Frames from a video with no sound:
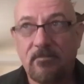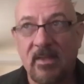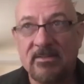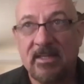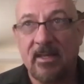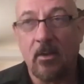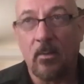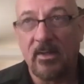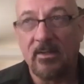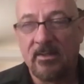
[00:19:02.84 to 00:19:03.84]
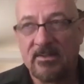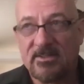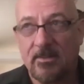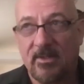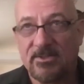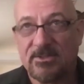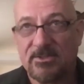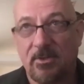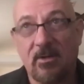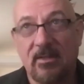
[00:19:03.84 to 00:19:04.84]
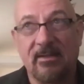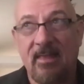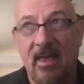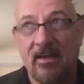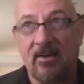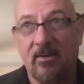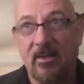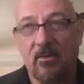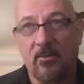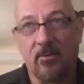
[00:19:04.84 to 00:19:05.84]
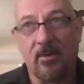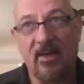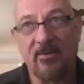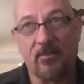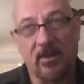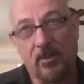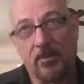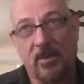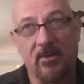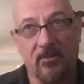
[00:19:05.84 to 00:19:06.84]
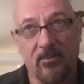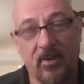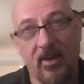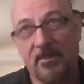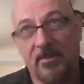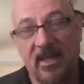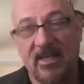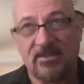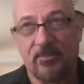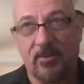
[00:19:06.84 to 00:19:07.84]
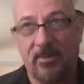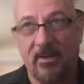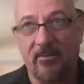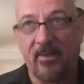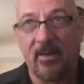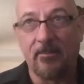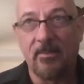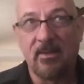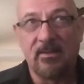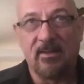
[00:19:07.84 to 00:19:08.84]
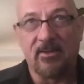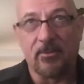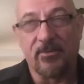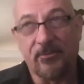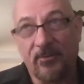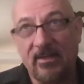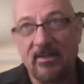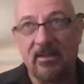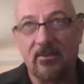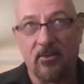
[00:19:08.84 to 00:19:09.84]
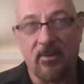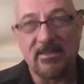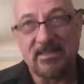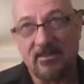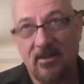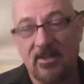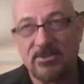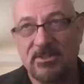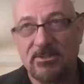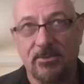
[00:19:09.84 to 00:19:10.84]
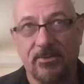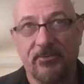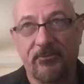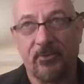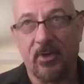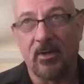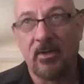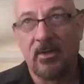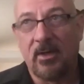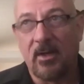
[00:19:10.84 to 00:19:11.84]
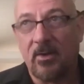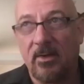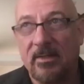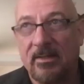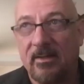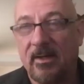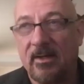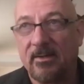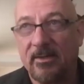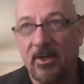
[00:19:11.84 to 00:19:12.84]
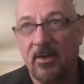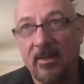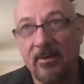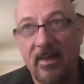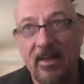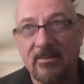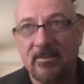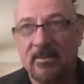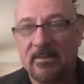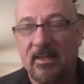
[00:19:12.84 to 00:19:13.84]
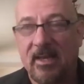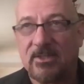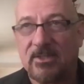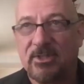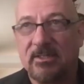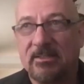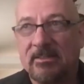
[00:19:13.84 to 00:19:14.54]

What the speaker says: tell when someone is struggling in that area, or they're not fully prepared, or their company hasn't prepared them either with training or the right technology tools or a good, internet connection,